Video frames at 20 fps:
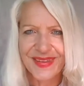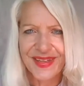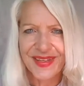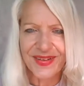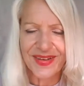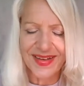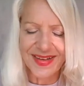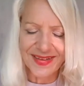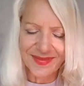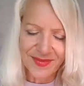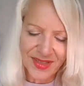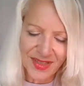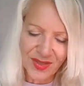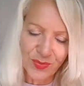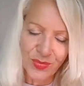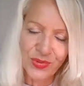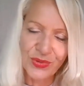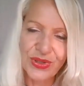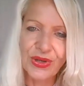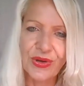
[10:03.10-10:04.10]
All right, go
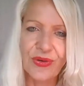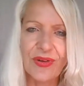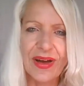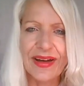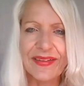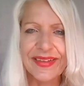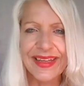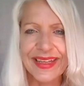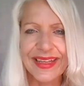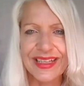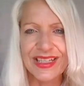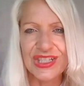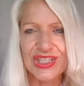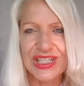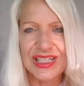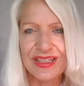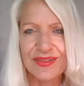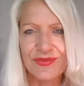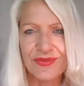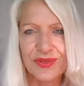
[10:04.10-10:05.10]
pull your crowning
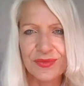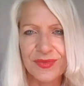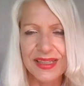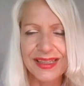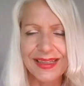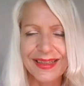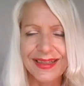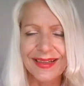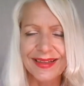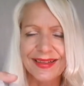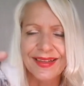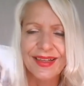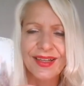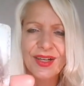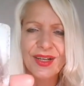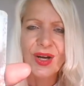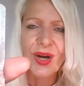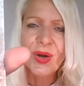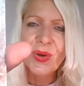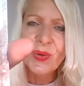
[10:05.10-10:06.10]
energy from the
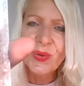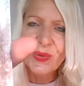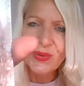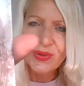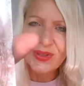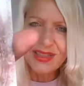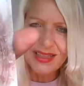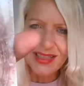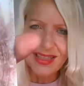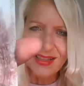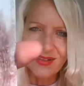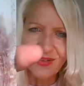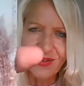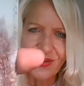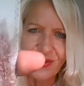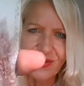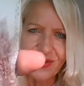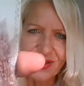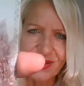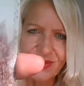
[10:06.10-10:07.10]
uh, Yin
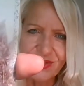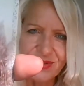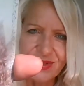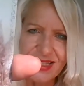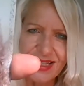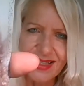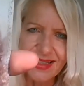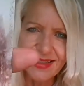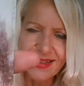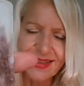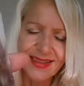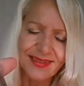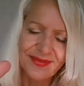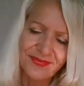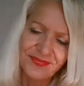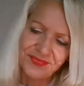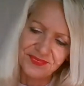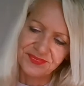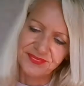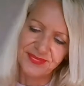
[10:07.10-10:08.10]
Oracle deck.
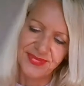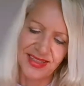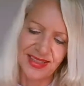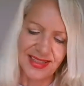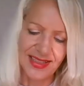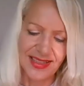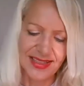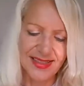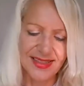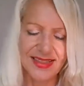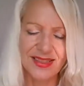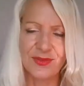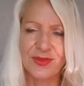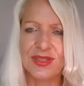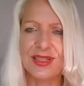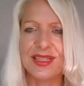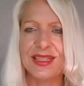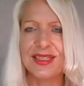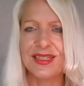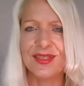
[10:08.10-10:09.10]
And let's see what
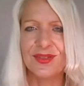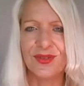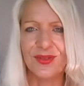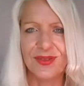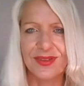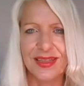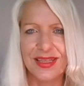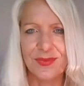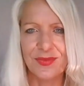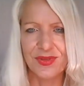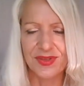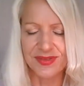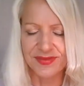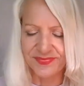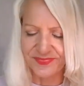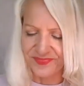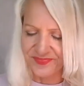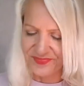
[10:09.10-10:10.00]
you need to know, Libra.